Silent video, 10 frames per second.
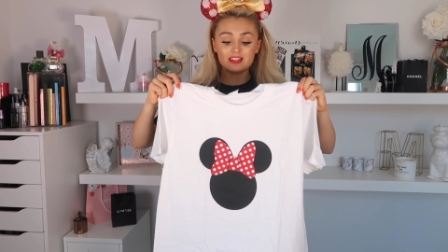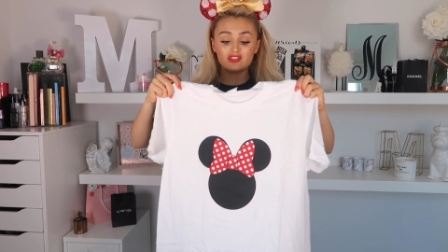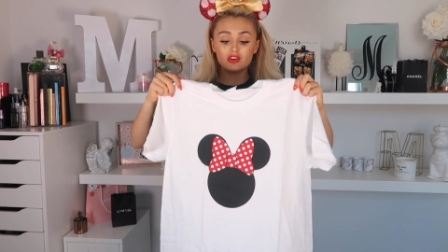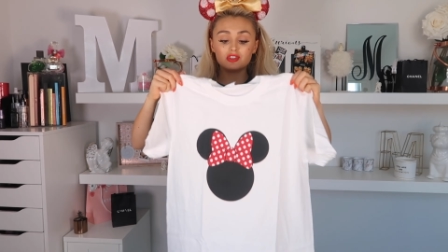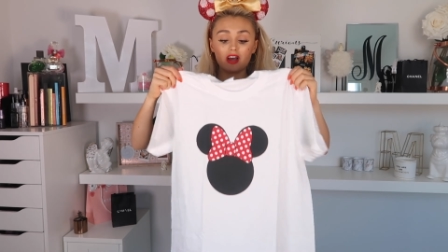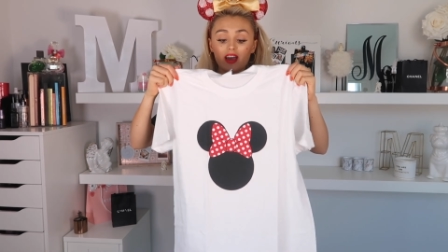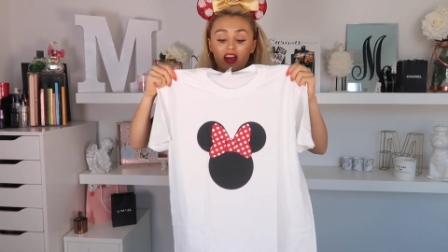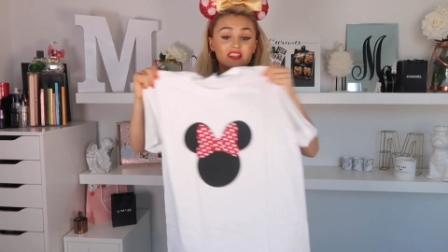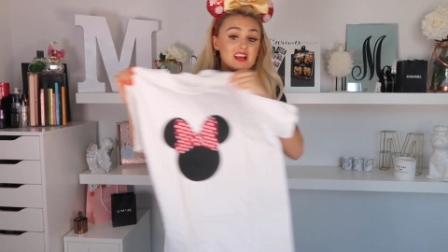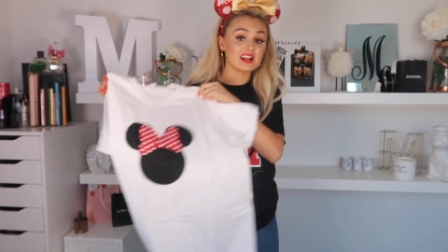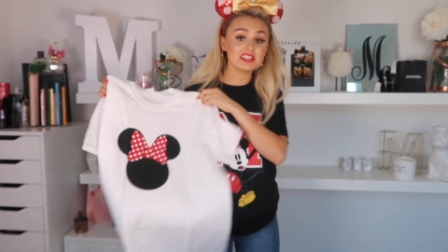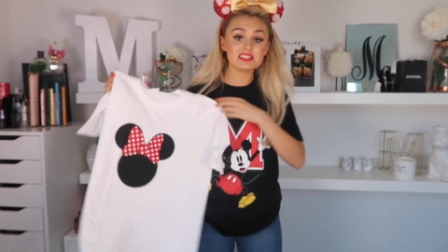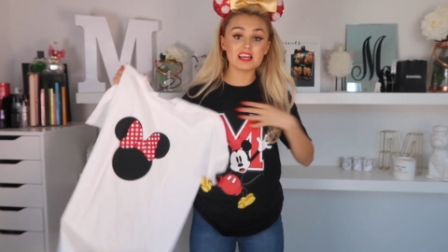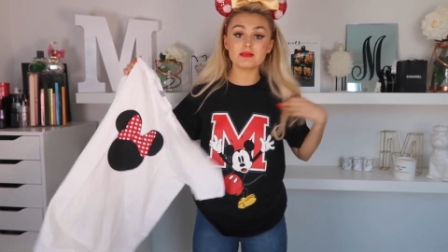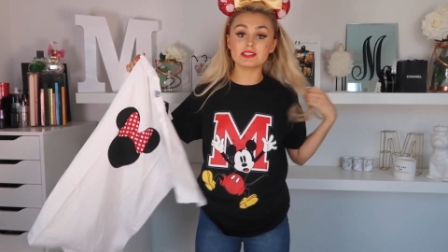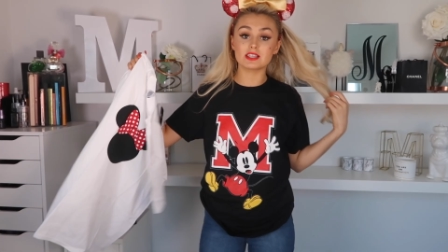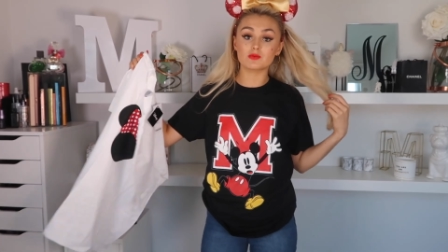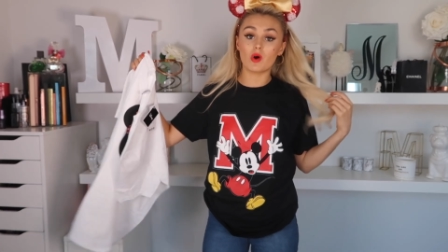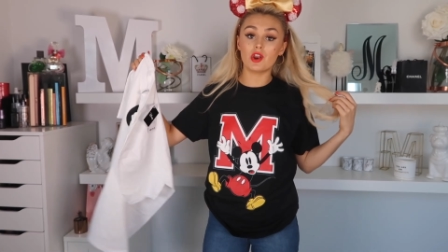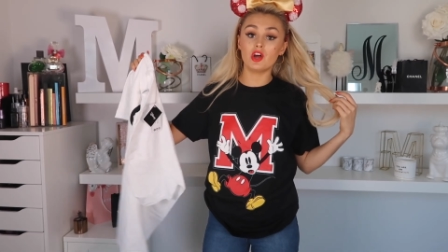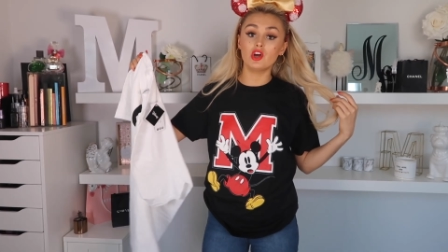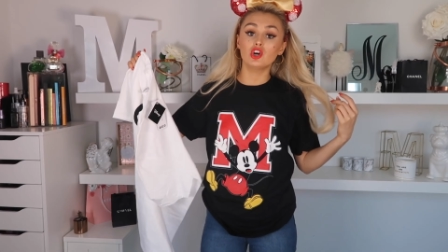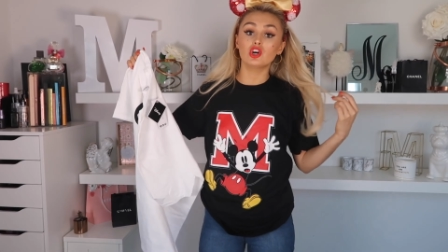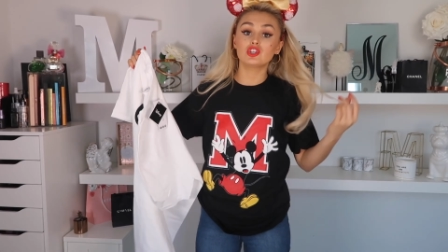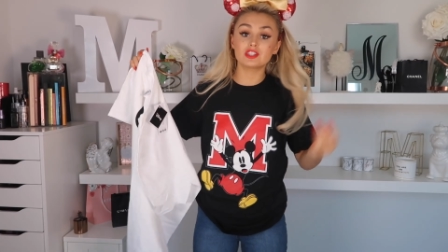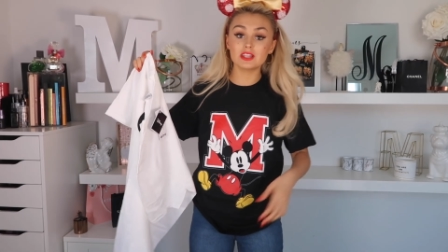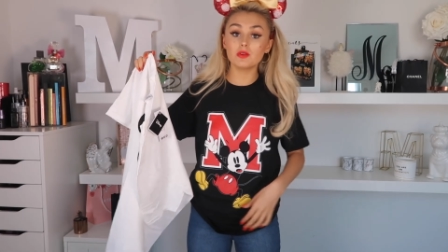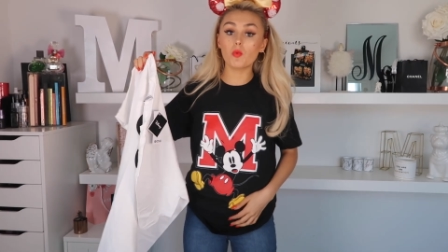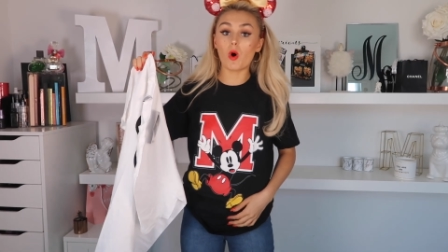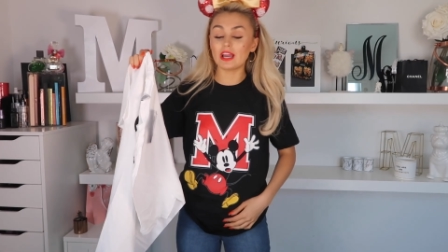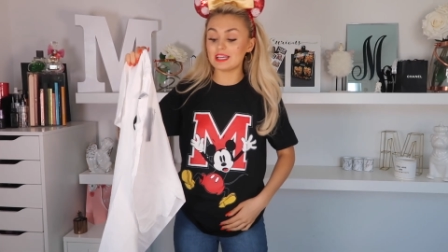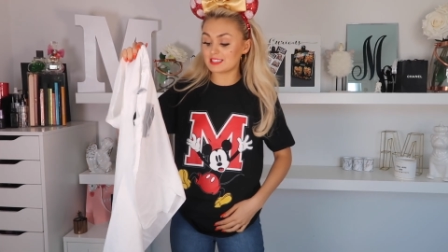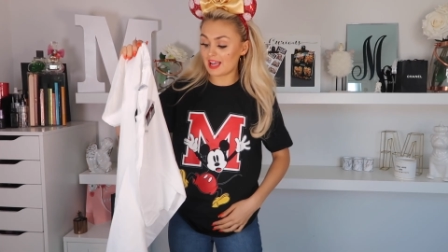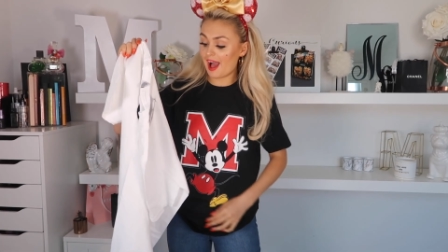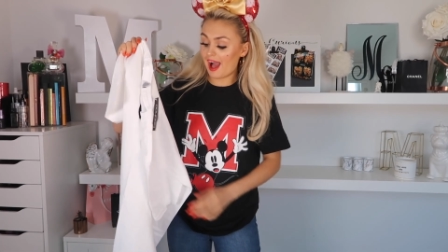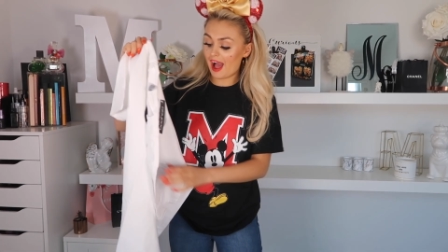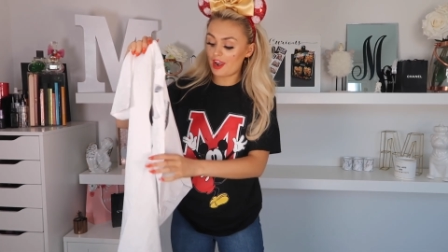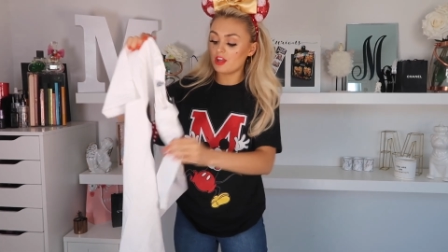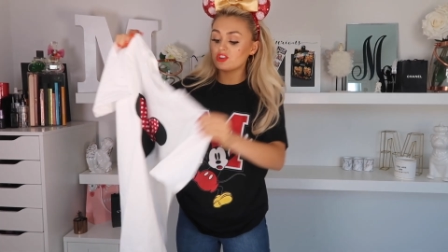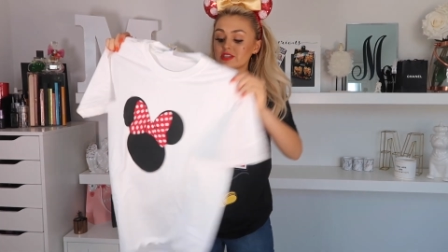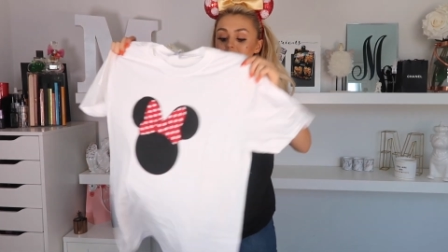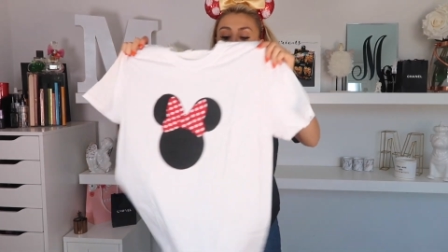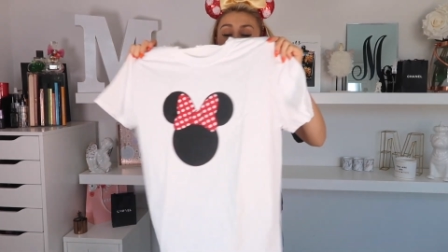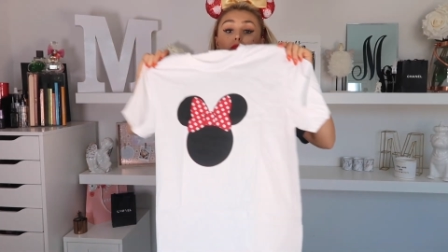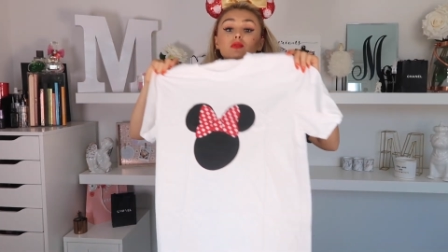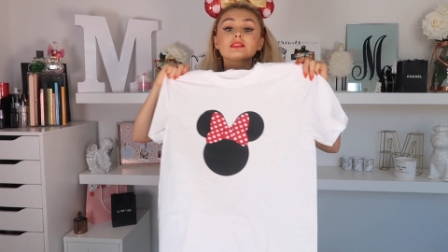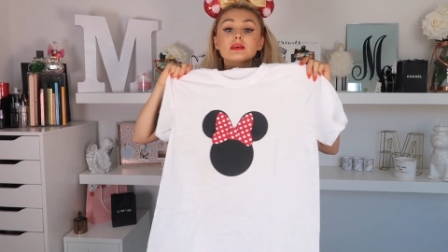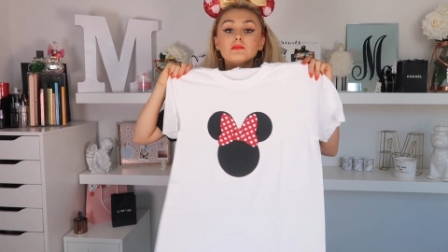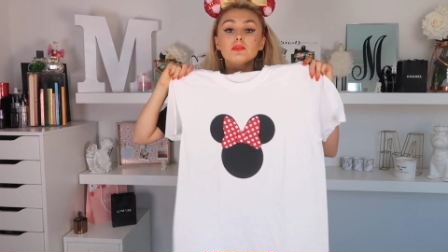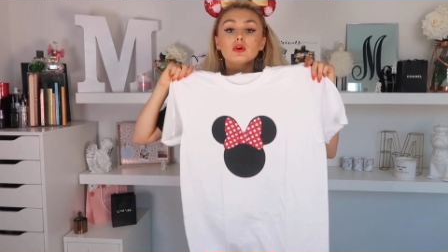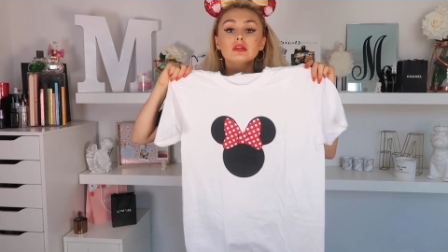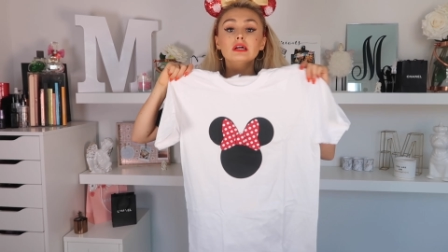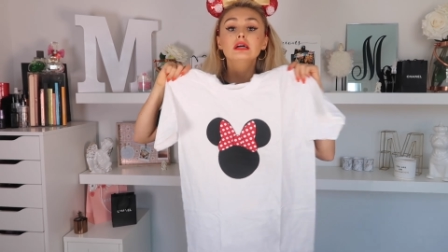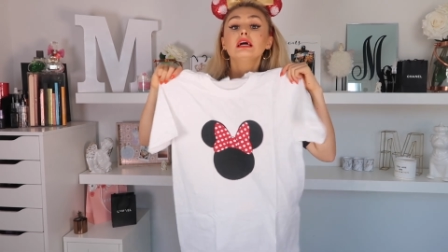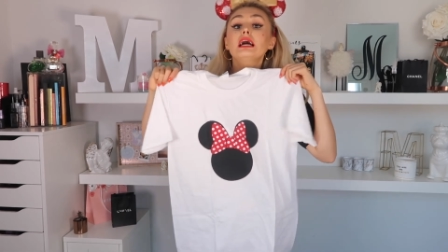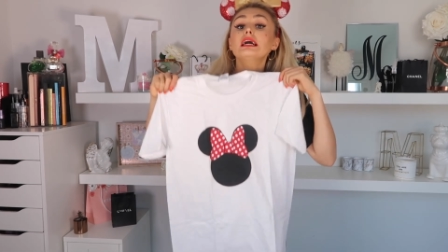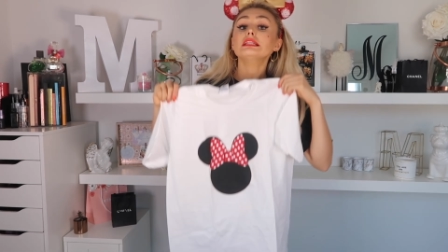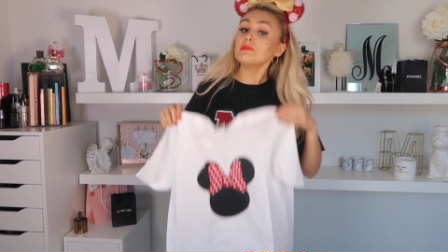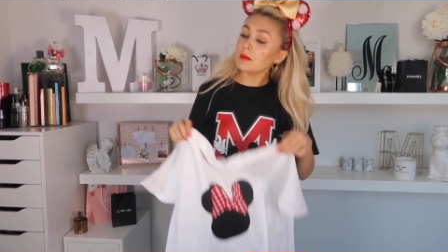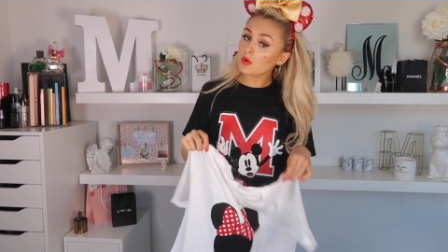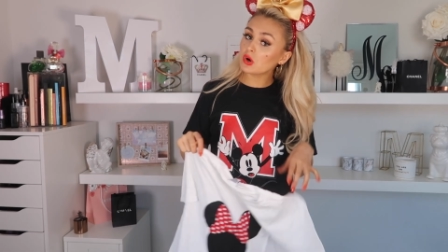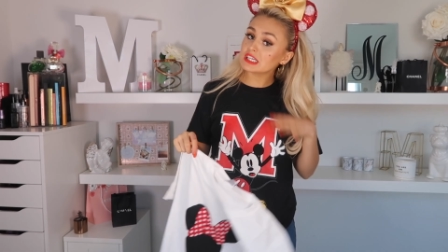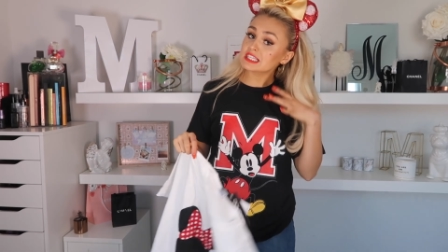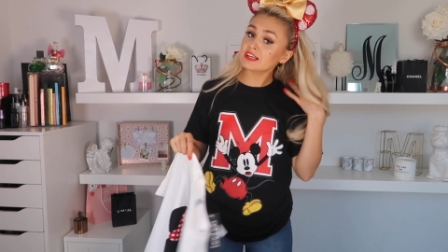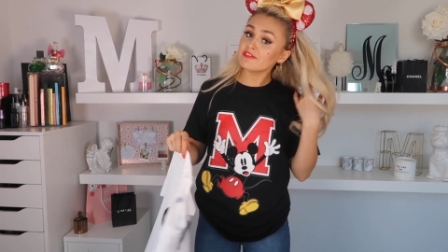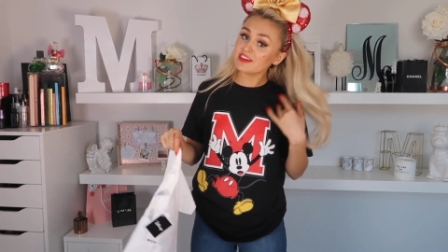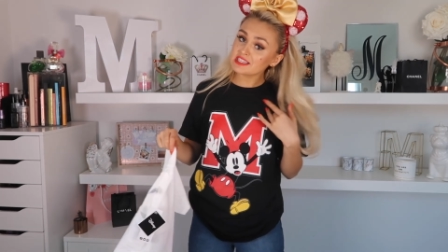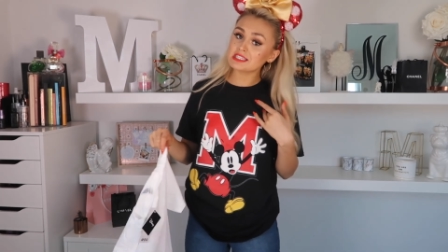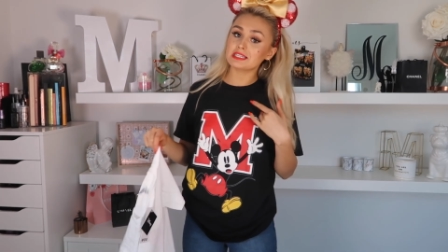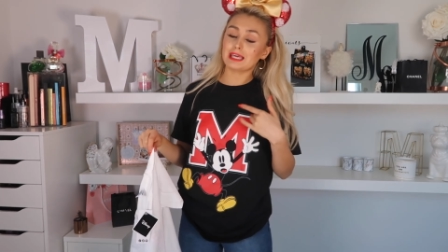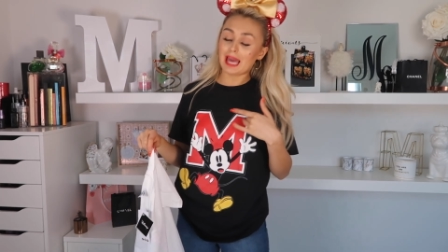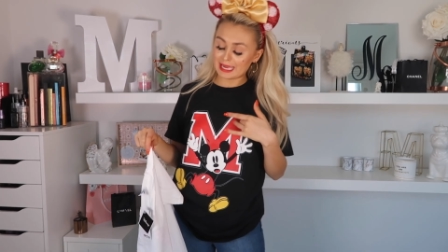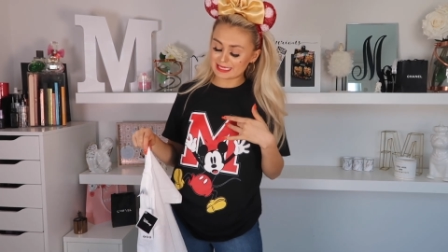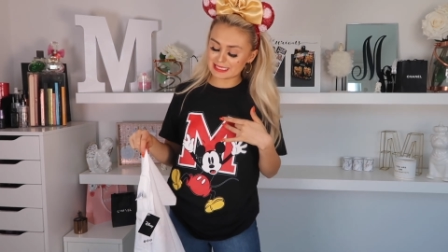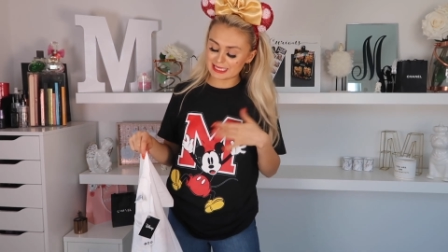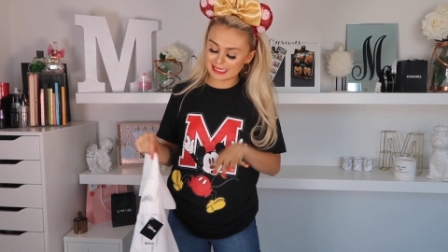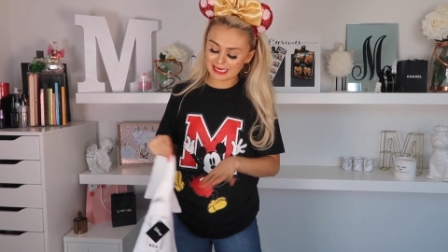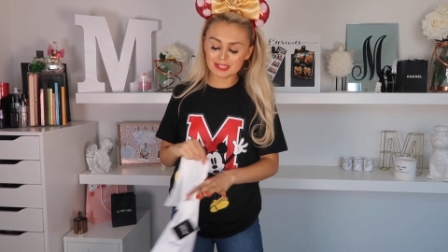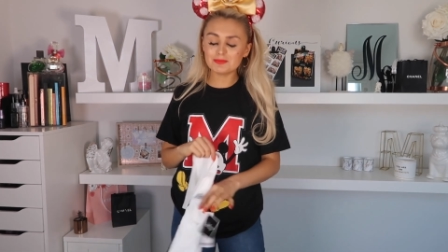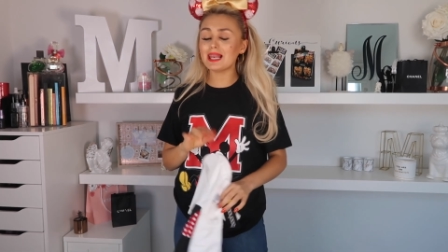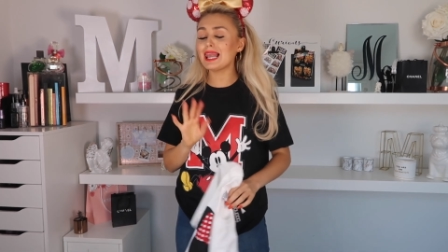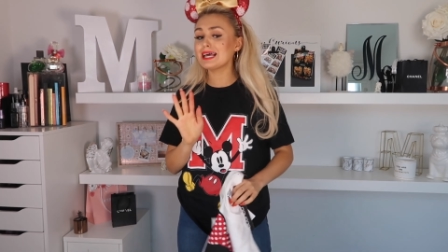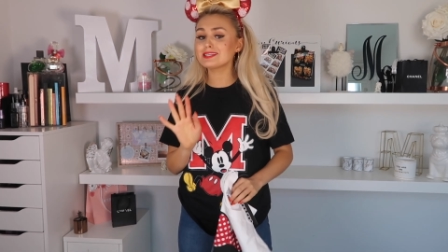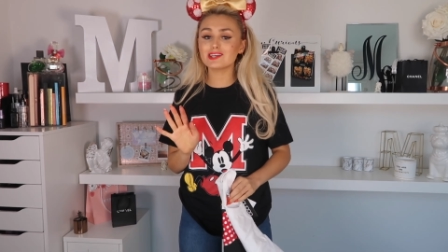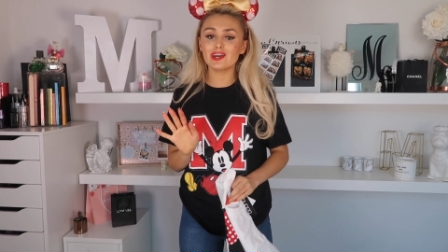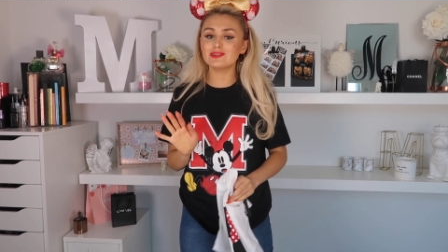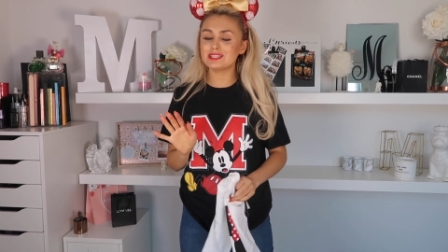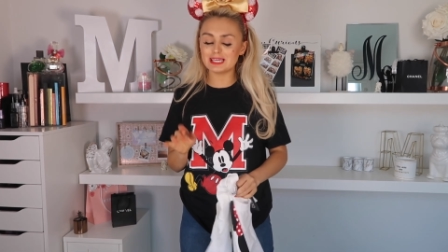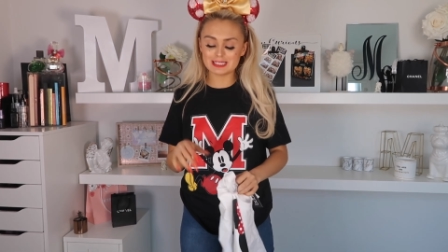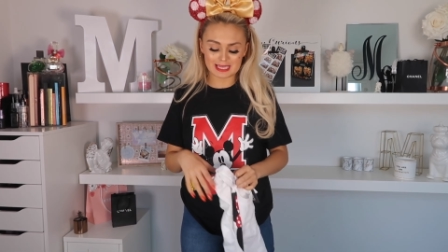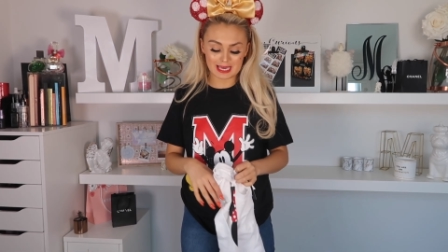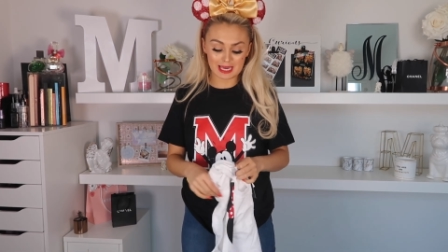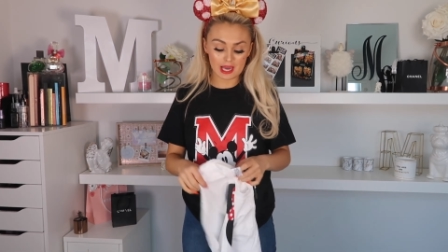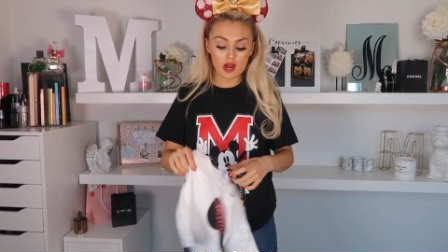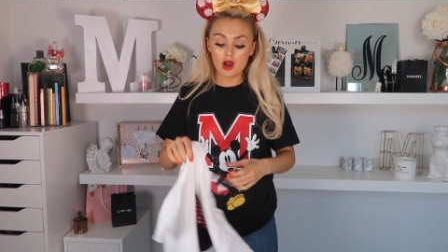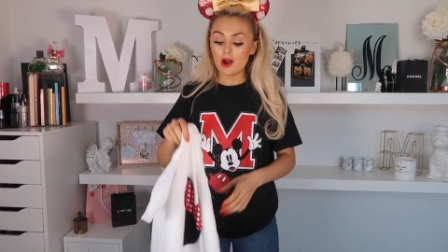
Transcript: It's just exactly the same as this one, just in the white and just a little bit more simple, a little bit more sophisticated, a little bit less OTT,